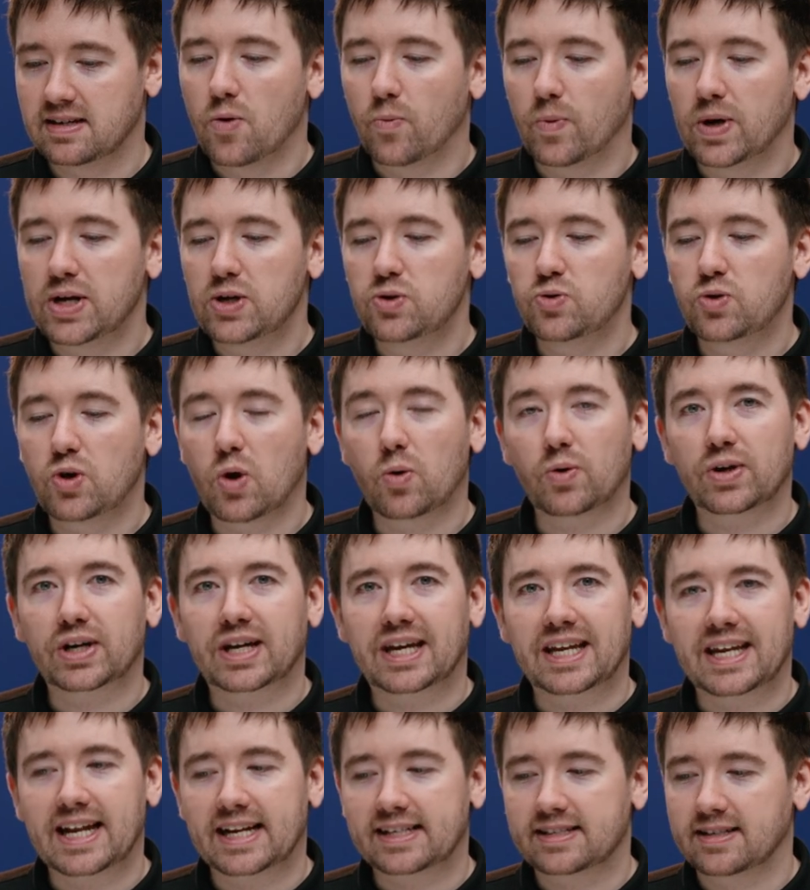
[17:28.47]
When you go to
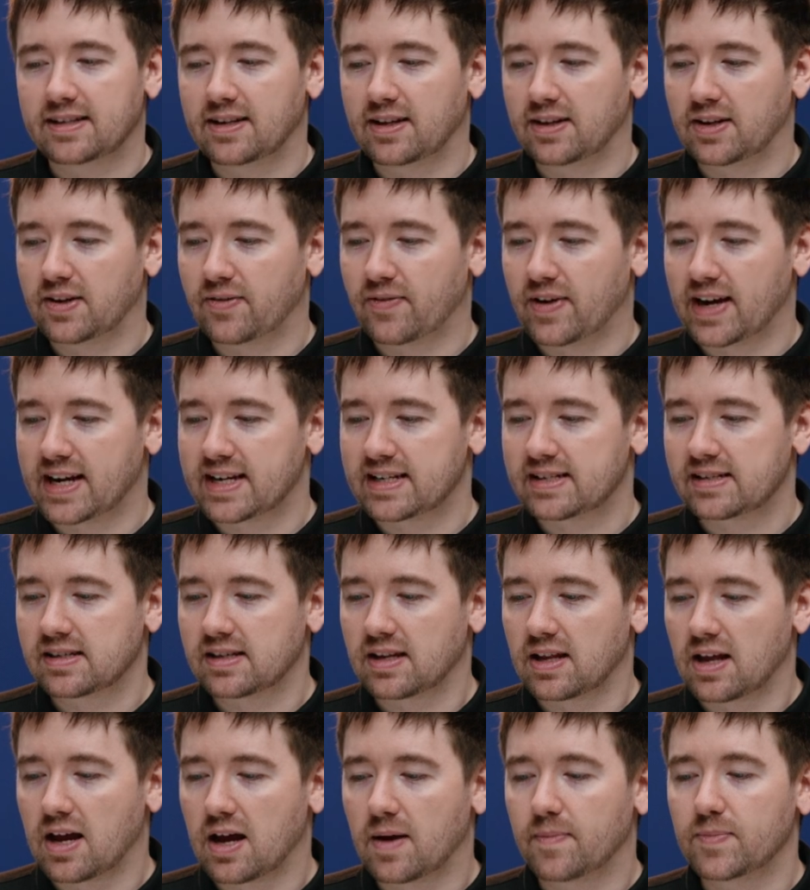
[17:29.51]
connect another device,
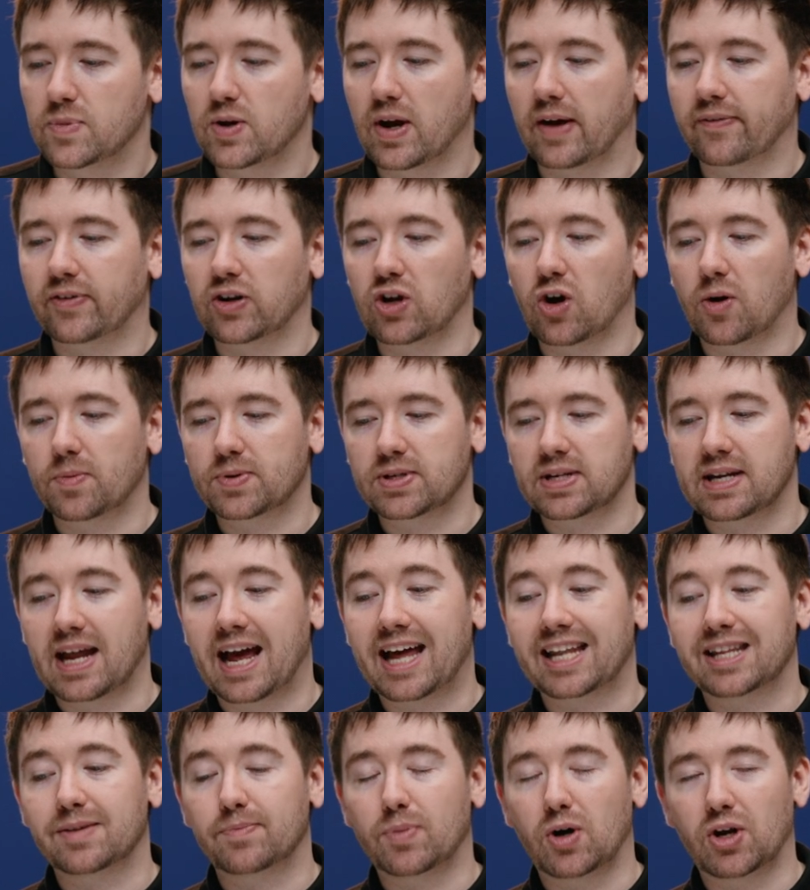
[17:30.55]
um, you have an option
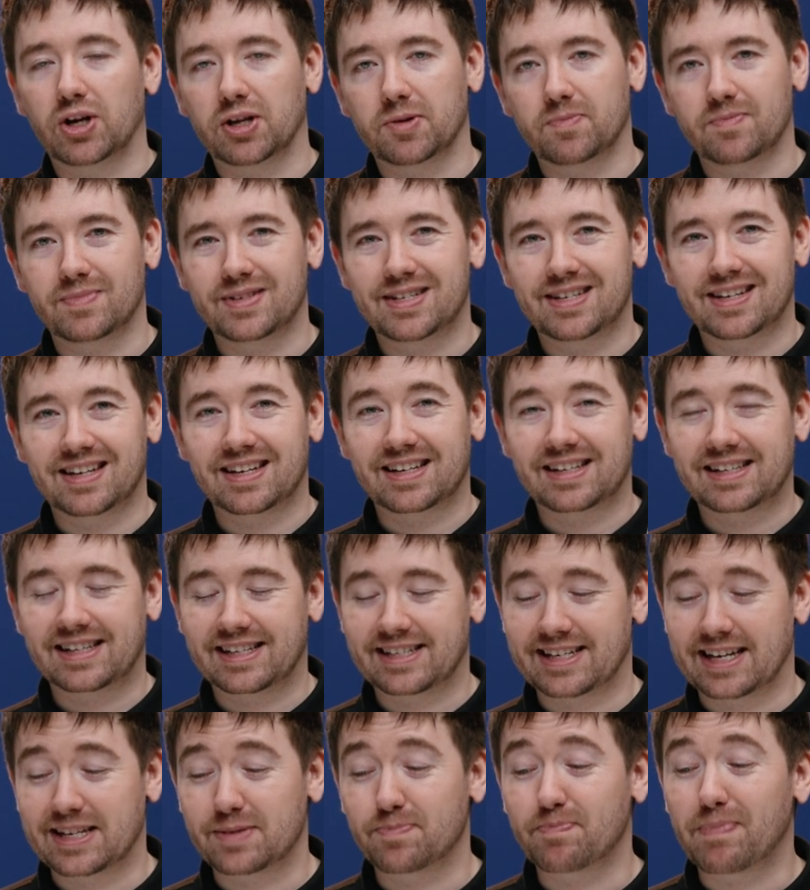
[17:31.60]
at the bottom that
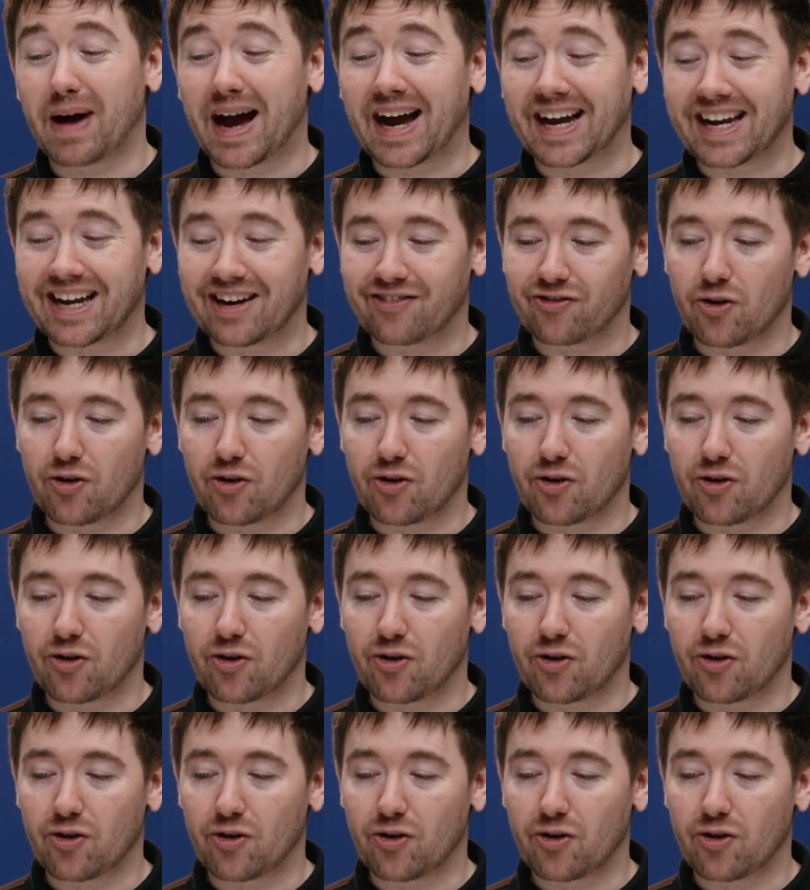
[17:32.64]
says buy a